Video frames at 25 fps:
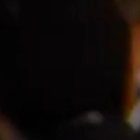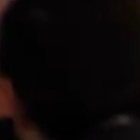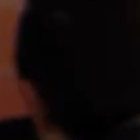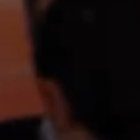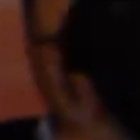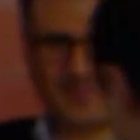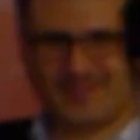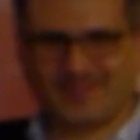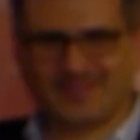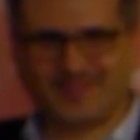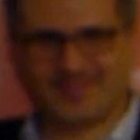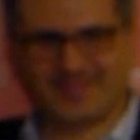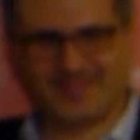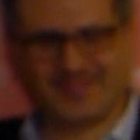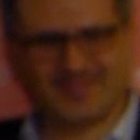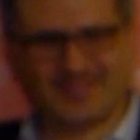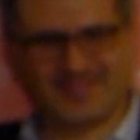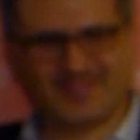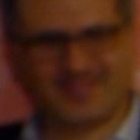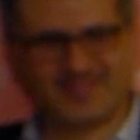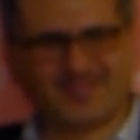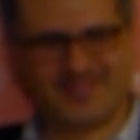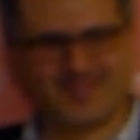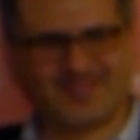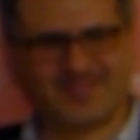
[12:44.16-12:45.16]

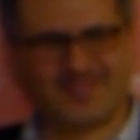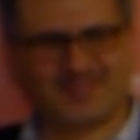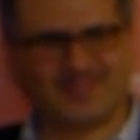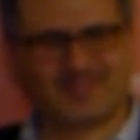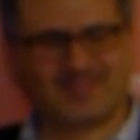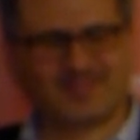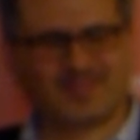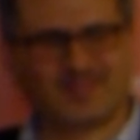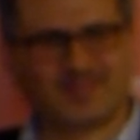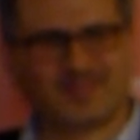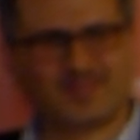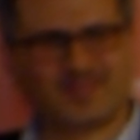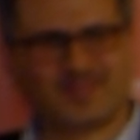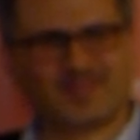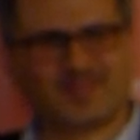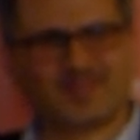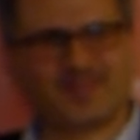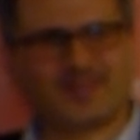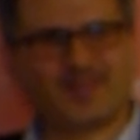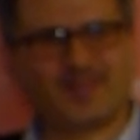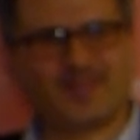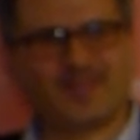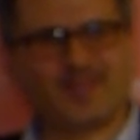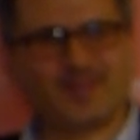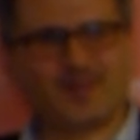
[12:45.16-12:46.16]

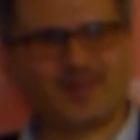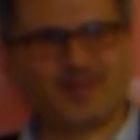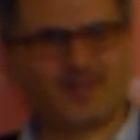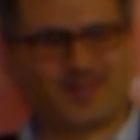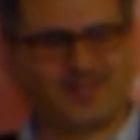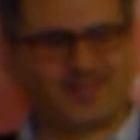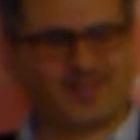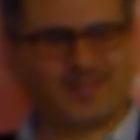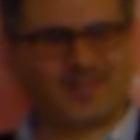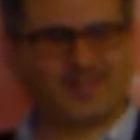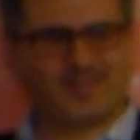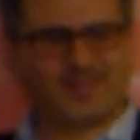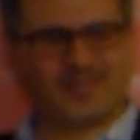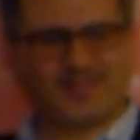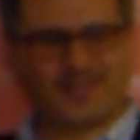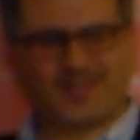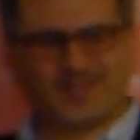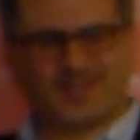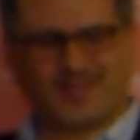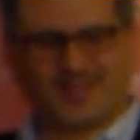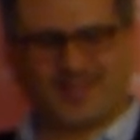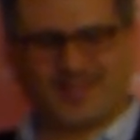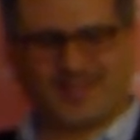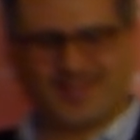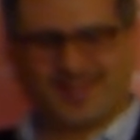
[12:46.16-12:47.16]

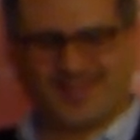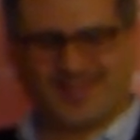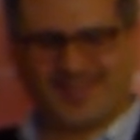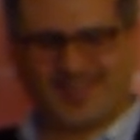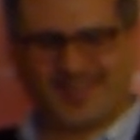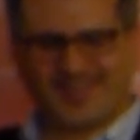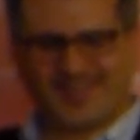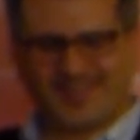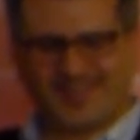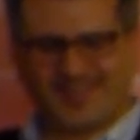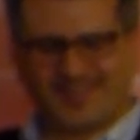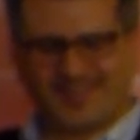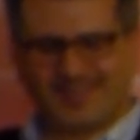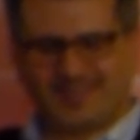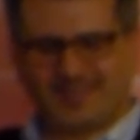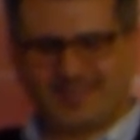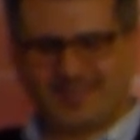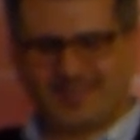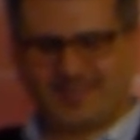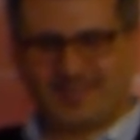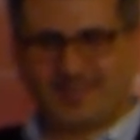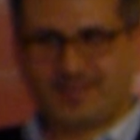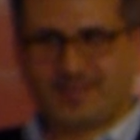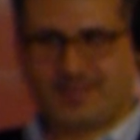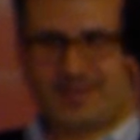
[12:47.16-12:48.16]

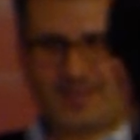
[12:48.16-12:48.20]
No words are spoken by the person on screen.